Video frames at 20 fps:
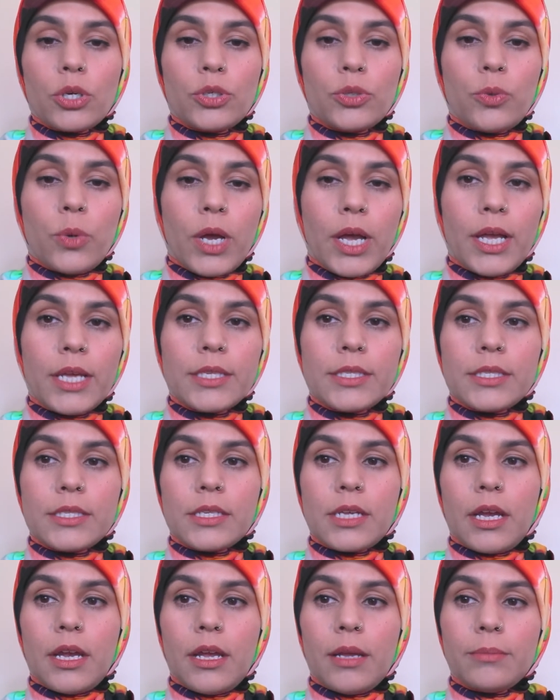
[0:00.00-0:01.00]
to us
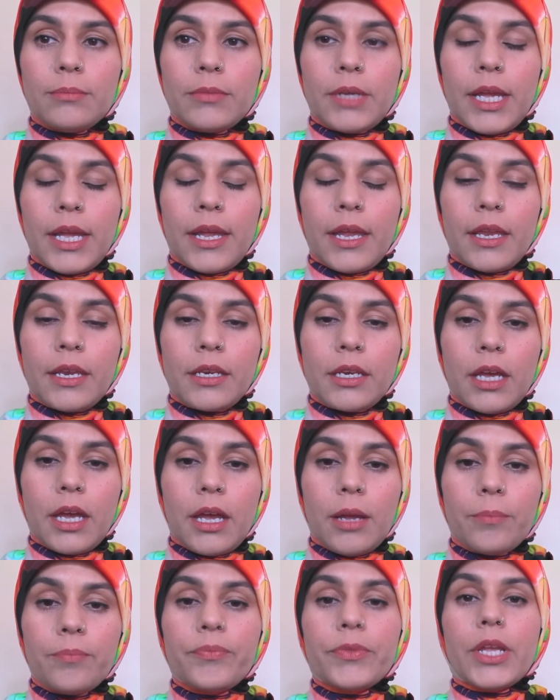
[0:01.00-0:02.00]
and
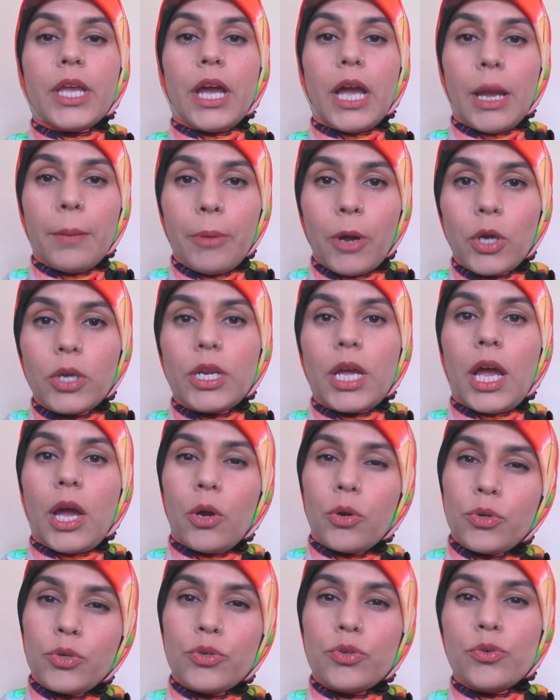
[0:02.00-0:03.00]
about
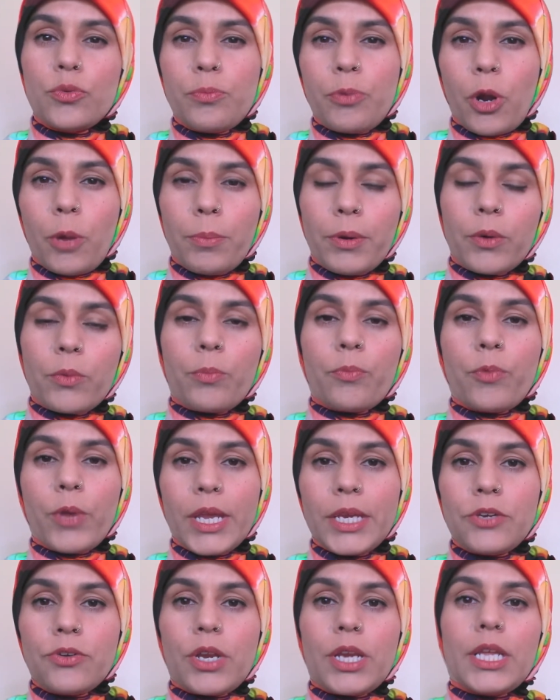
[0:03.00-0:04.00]
how to do proper
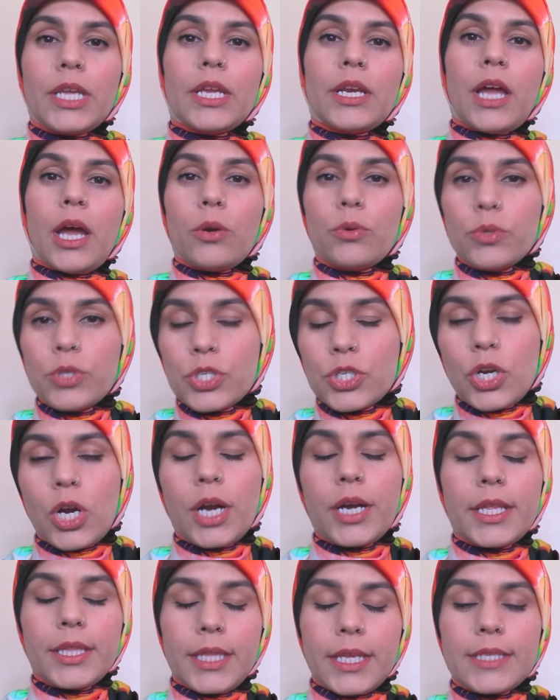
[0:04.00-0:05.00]
weight training and how to
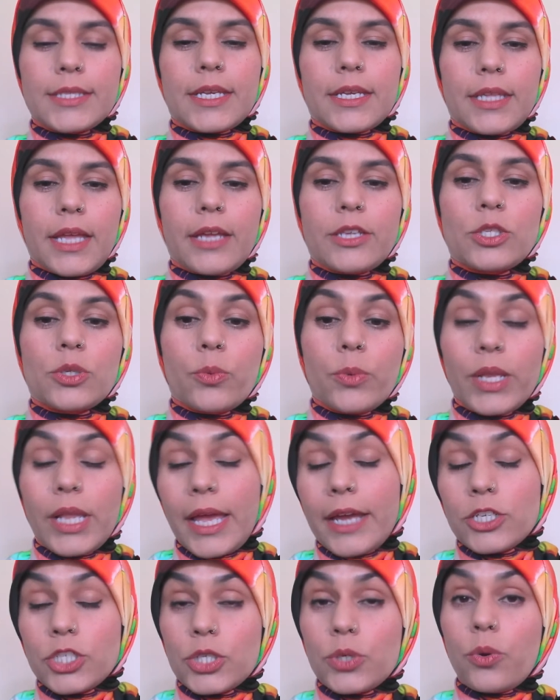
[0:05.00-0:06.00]
start and things like that. So we'll
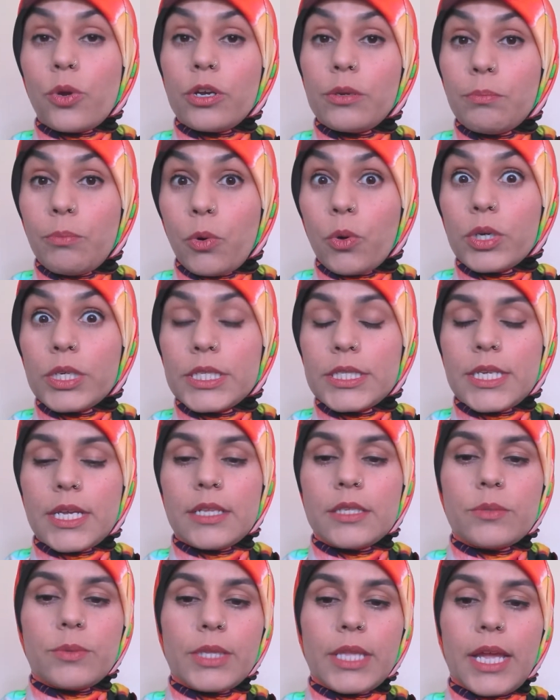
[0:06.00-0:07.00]
actually go in more
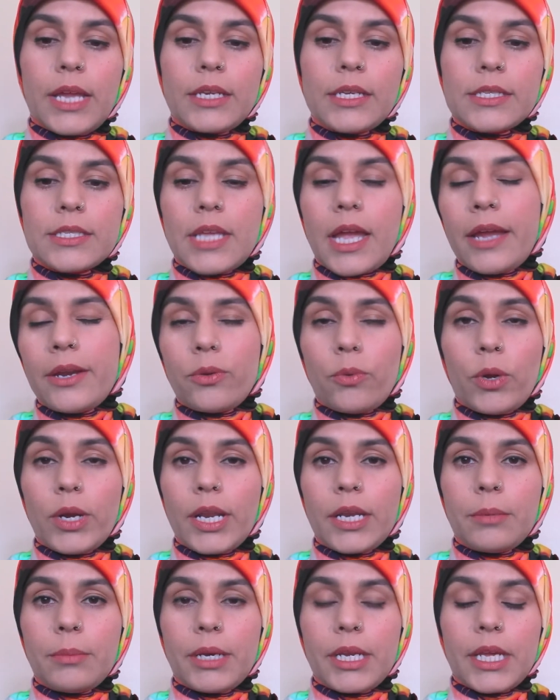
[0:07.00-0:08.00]
details with that because I don't want
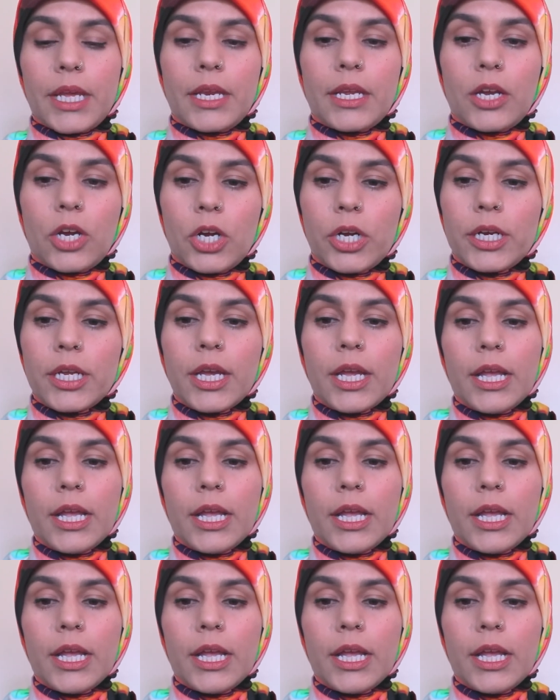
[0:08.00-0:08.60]
anybody getting hurt.